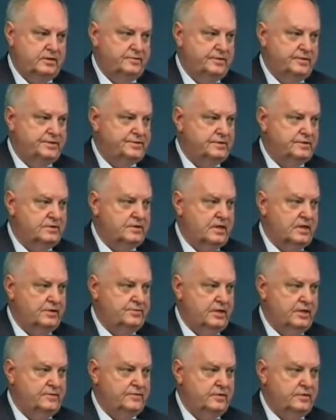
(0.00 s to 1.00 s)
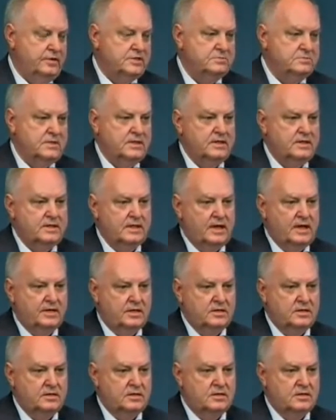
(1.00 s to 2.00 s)
Division at Great Falls,
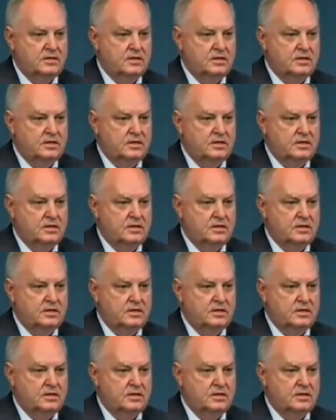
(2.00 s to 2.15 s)
Montana,